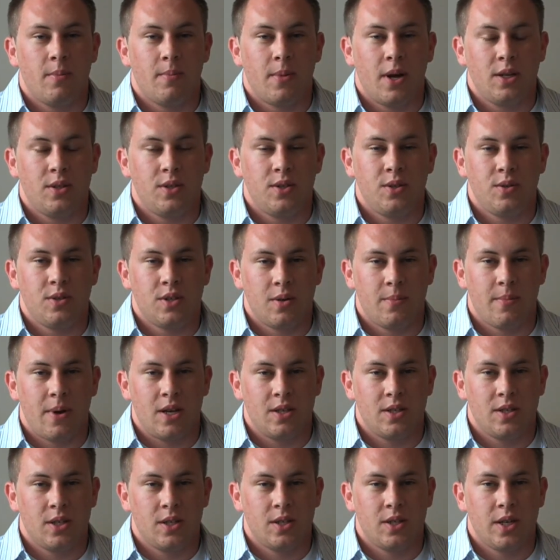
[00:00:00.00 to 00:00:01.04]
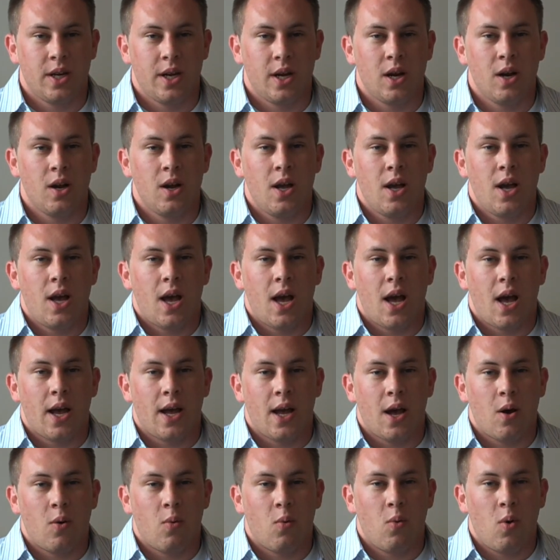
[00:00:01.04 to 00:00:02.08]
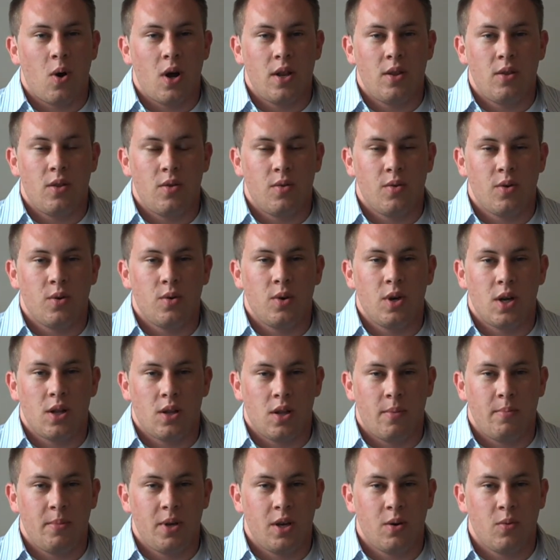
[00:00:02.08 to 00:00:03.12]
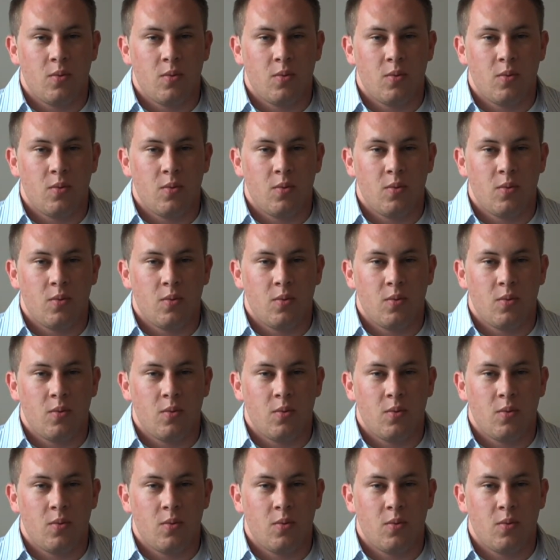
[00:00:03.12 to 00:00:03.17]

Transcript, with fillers: in my two semesters here. I got one through Columbia